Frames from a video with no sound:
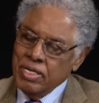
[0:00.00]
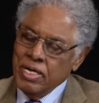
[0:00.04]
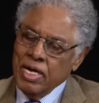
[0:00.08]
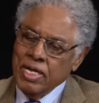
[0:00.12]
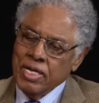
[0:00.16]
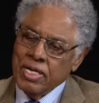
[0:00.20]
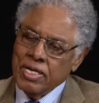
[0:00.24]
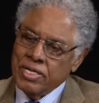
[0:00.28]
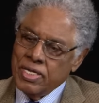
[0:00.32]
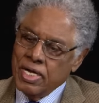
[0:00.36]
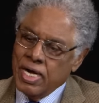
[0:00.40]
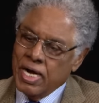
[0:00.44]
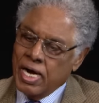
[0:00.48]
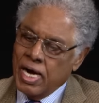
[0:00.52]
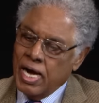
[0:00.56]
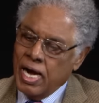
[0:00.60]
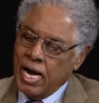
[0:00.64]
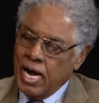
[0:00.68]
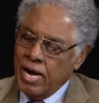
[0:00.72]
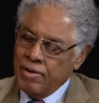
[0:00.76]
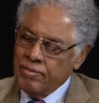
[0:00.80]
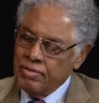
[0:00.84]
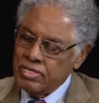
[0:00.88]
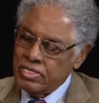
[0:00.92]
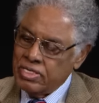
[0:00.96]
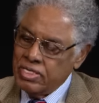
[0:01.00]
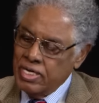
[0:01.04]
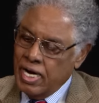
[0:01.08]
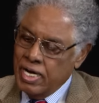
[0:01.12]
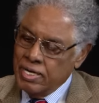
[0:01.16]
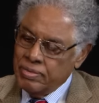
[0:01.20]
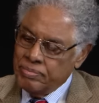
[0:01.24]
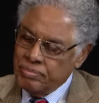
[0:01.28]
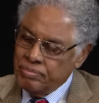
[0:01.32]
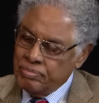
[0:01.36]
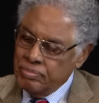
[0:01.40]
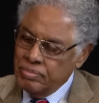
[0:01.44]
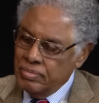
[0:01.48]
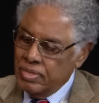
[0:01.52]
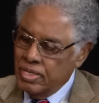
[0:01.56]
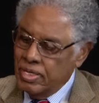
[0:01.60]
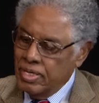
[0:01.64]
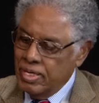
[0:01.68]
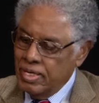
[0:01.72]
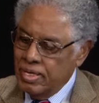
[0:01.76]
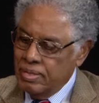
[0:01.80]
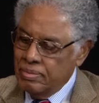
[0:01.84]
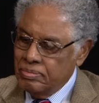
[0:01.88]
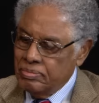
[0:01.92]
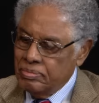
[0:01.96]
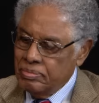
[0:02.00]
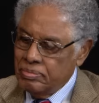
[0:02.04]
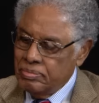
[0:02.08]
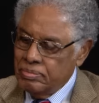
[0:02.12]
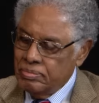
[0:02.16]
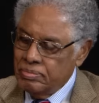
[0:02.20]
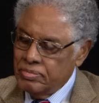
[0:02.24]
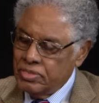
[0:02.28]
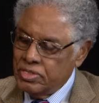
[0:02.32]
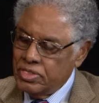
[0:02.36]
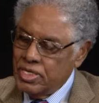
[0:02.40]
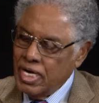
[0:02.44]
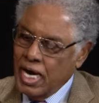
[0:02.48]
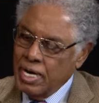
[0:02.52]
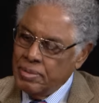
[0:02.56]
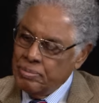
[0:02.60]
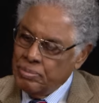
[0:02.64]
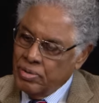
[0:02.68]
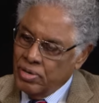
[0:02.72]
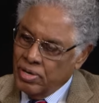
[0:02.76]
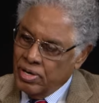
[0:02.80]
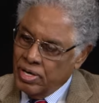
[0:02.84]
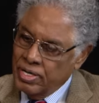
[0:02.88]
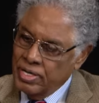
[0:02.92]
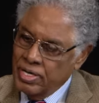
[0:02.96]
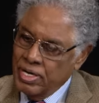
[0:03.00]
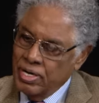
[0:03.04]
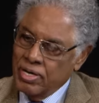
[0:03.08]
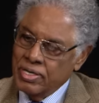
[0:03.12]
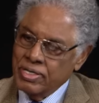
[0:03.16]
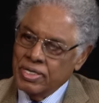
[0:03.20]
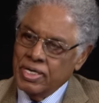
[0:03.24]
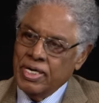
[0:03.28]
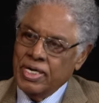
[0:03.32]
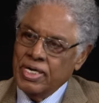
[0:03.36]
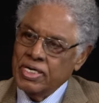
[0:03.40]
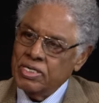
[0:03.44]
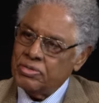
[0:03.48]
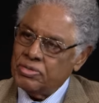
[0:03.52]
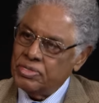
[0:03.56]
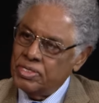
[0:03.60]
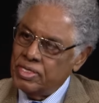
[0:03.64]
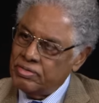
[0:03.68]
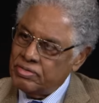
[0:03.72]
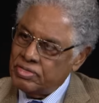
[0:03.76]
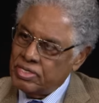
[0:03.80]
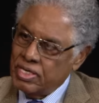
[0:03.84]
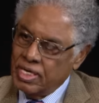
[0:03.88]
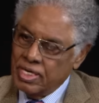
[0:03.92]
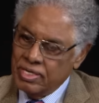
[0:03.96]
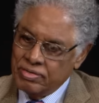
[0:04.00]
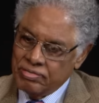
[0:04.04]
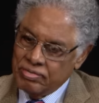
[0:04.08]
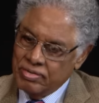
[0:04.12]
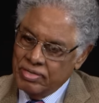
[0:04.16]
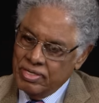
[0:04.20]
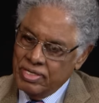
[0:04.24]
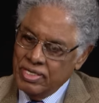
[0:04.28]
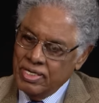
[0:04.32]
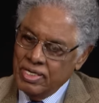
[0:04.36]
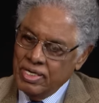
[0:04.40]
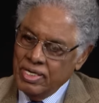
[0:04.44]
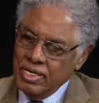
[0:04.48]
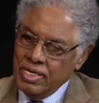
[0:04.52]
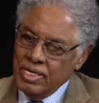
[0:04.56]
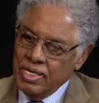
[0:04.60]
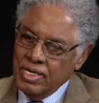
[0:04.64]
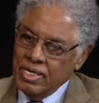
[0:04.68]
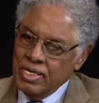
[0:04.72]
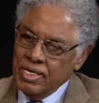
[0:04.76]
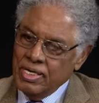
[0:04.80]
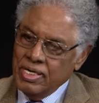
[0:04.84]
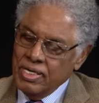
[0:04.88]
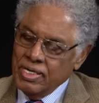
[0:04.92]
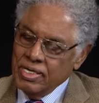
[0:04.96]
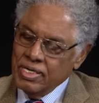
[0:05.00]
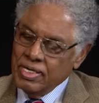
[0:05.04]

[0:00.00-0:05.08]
The other thing, I, I have a slight um, sidebar in there on the history of slavery. Mm -hmm.